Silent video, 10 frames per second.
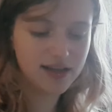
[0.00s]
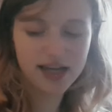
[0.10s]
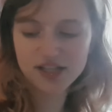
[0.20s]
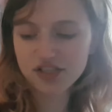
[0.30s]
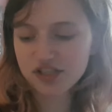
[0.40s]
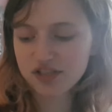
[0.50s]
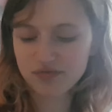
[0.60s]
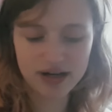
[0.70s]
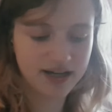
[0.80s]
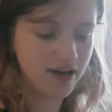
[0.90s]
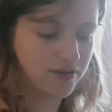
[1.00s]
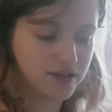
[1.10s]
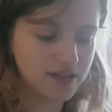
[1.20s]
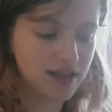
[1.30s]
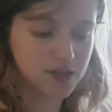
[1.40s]
It's just that right now
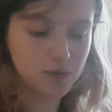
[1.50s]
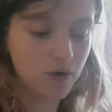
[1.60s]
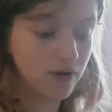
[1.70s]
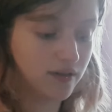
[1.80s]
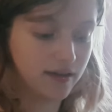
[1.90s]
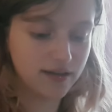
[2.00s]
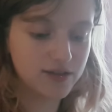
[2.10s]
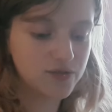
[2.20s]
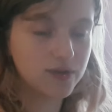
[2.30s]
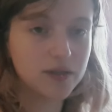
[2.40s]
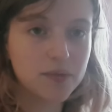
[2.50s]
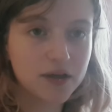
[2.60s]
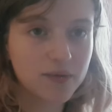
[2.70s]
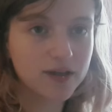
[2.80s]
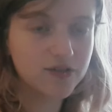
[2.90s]
that's what like has really
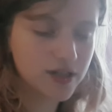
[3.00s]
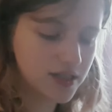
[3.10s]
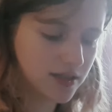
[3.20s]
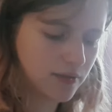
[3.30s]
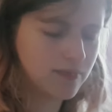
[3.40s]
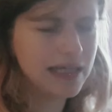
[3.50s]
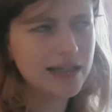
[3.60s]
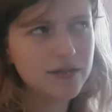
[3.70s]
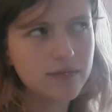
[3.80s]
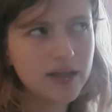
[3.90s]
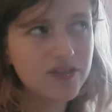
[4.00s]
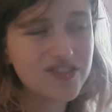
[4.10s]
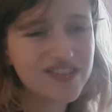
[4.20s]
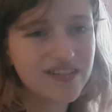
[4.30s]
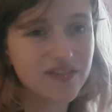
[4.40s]
piqued my interest. I
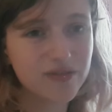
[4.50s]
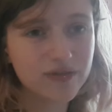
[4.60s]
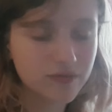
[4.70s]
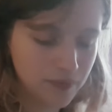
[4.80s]
don't know.